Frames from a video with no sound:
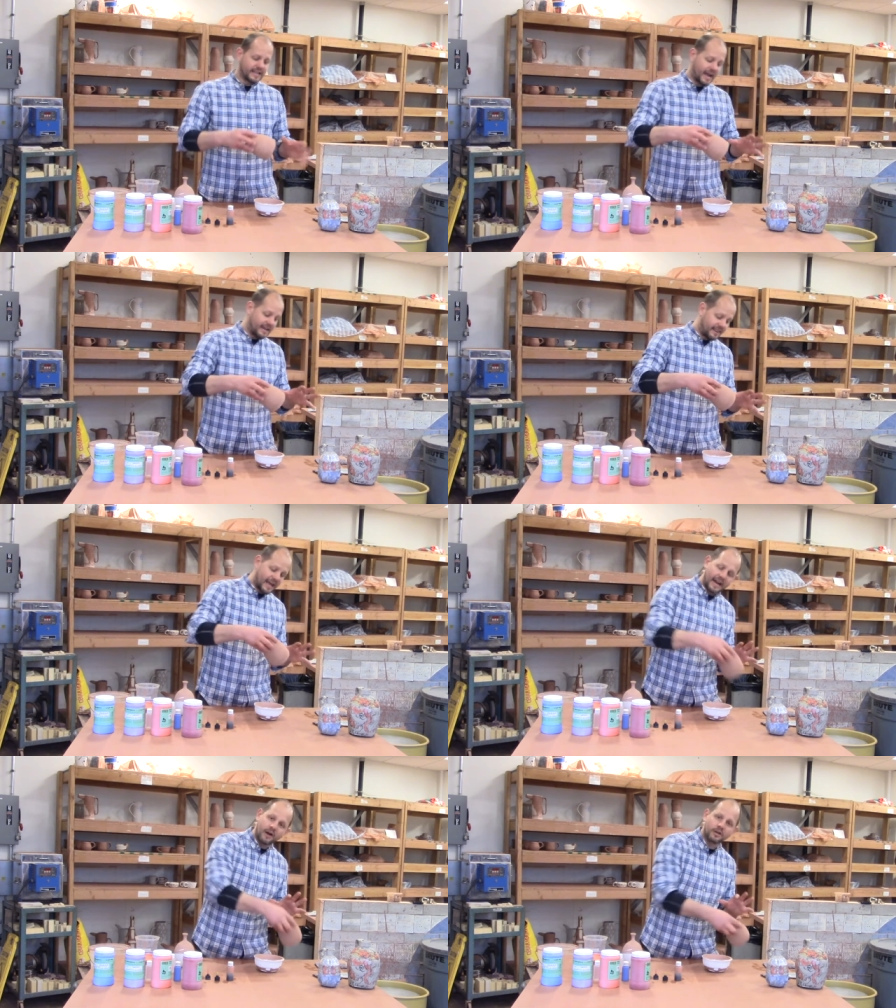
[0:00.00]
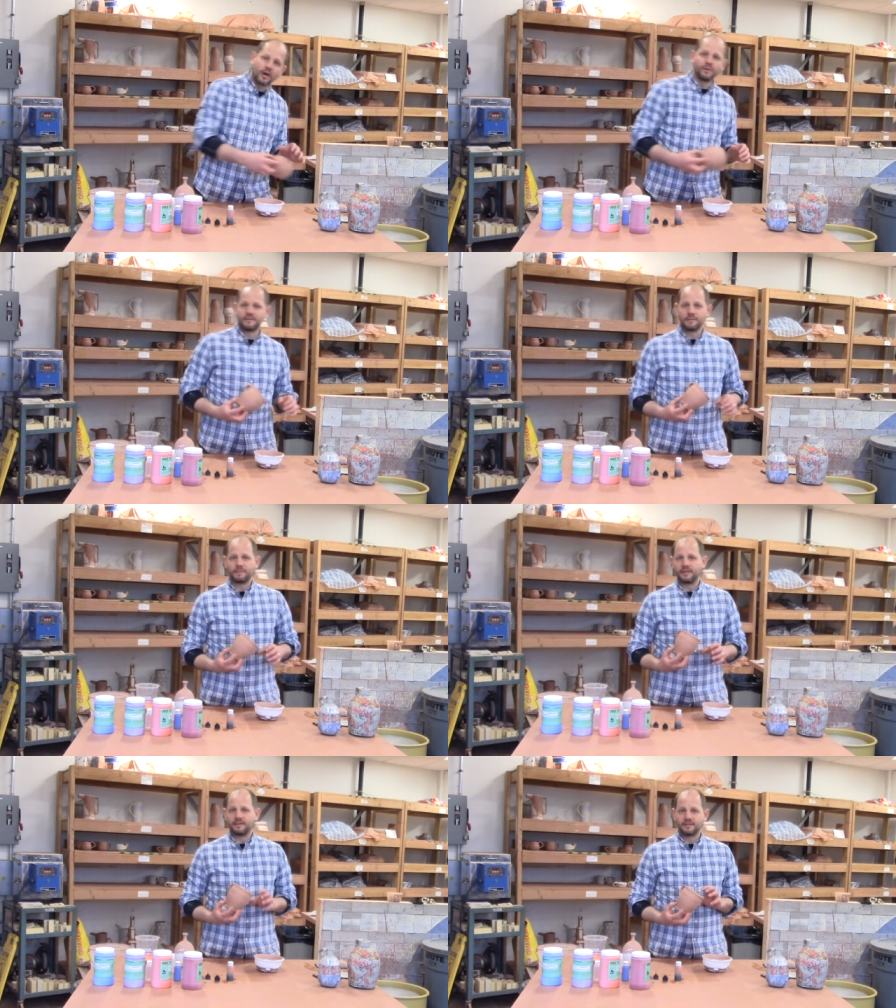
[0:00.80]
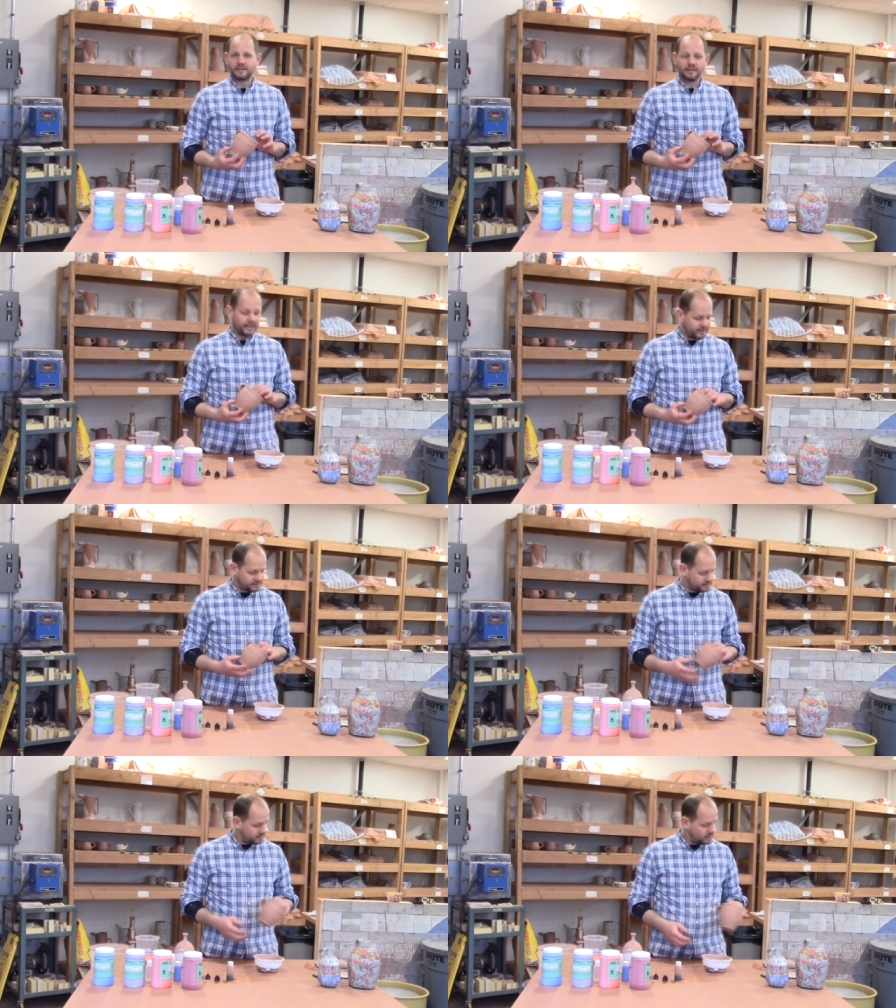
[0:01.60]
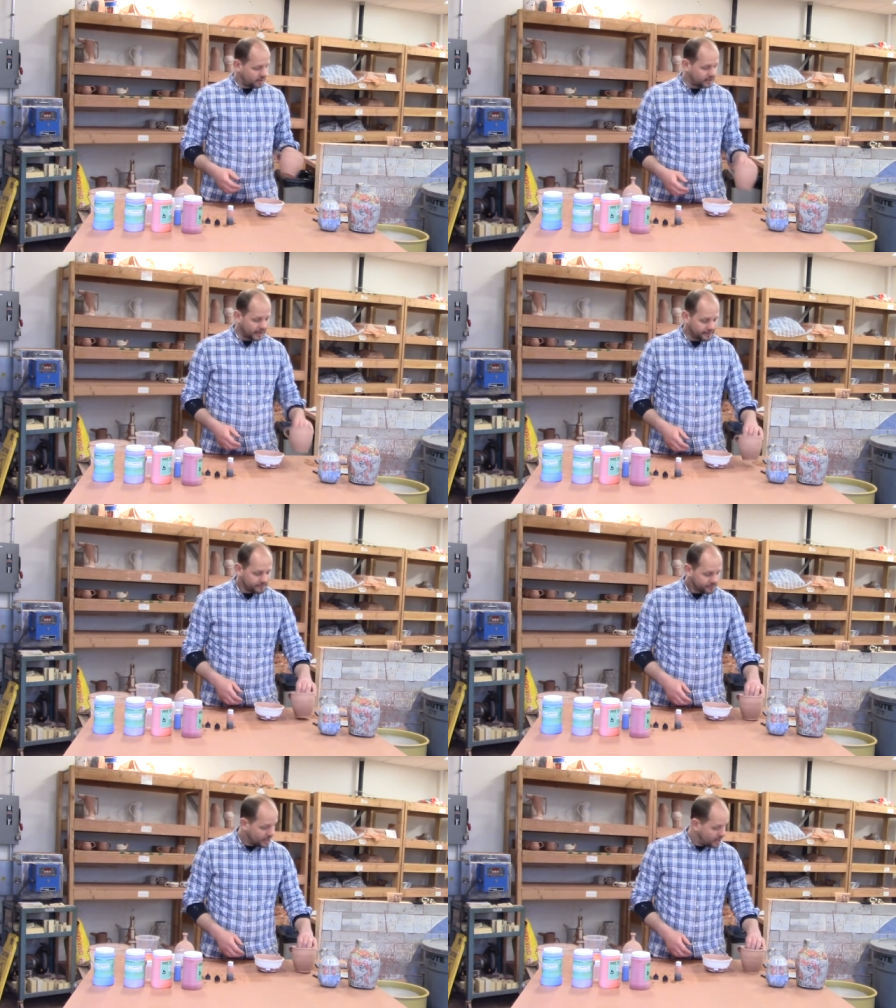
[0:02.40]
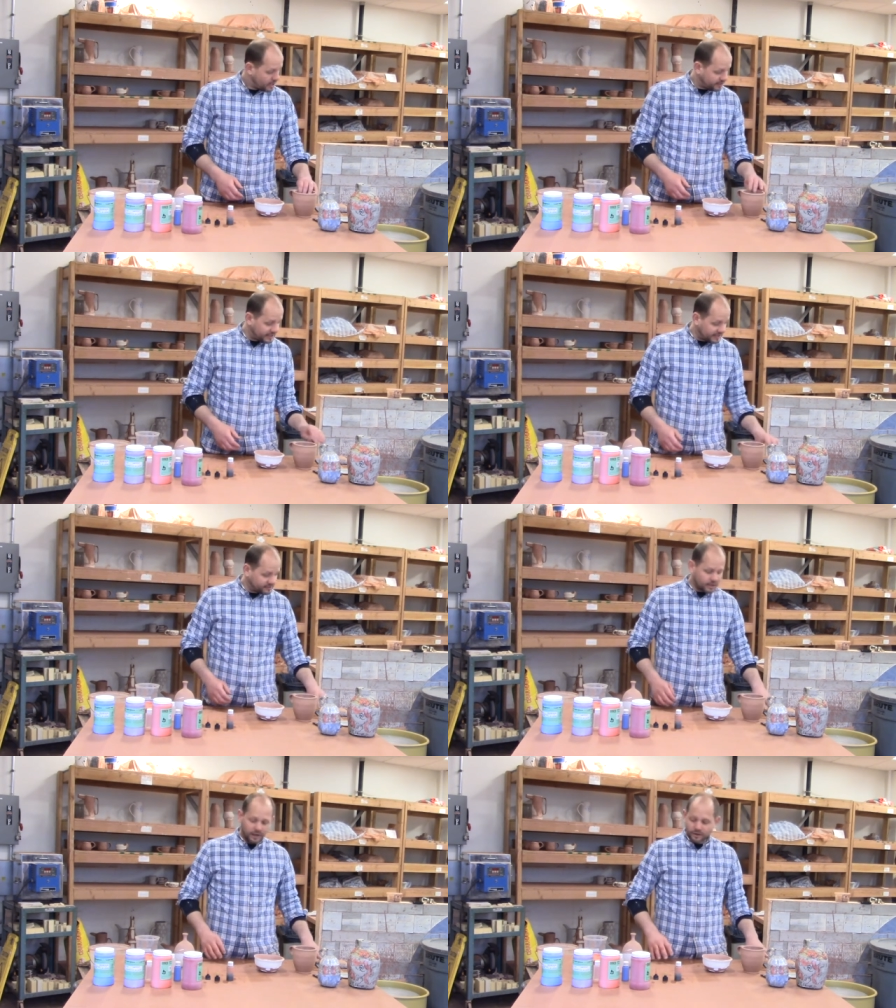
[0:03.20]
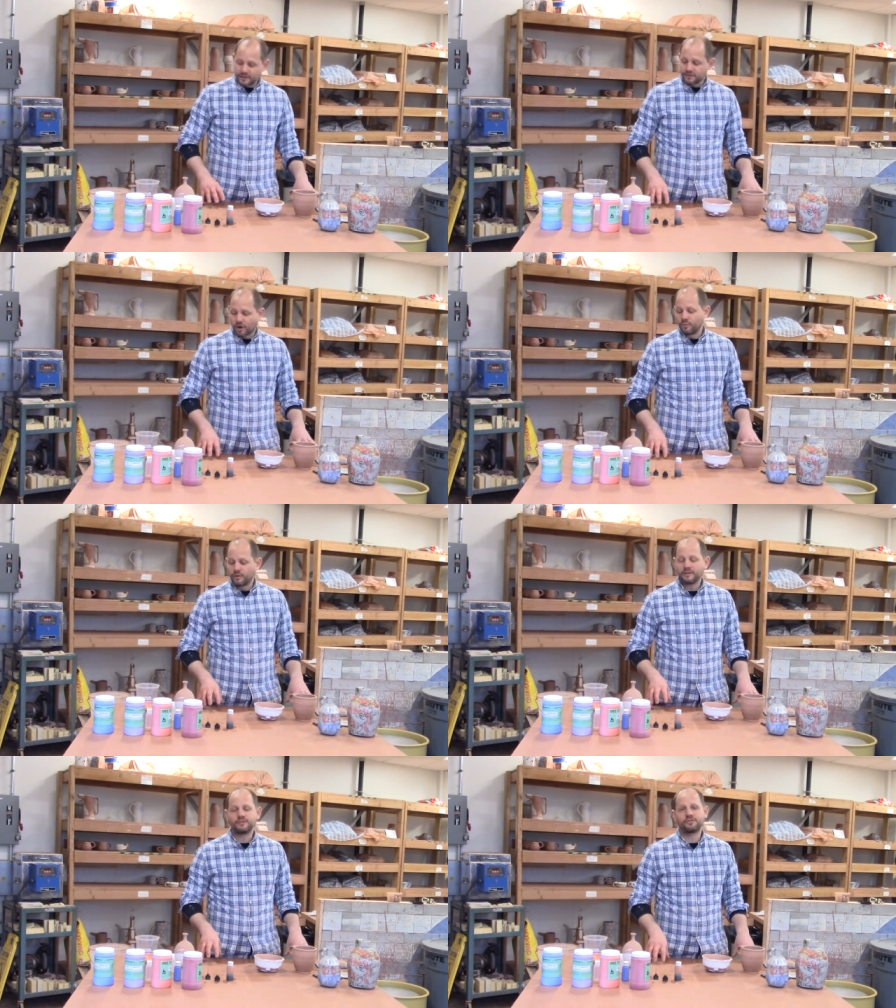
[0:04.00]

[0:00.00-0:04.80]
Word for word: then, then I'll go and dip it into glaze, okay? These colorants are really